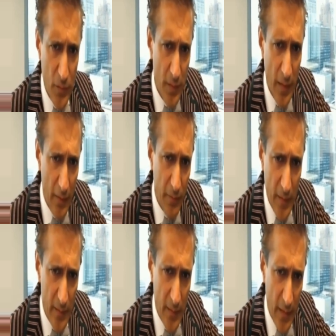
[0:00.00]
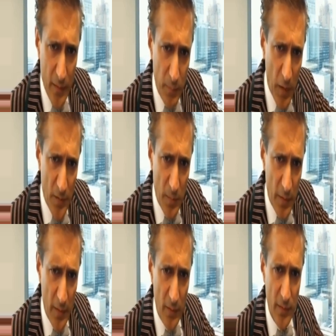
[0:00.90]
who can advocate that that is
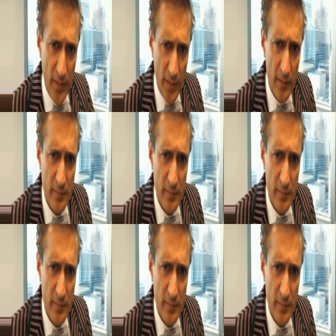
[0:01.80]
possibly a good thing?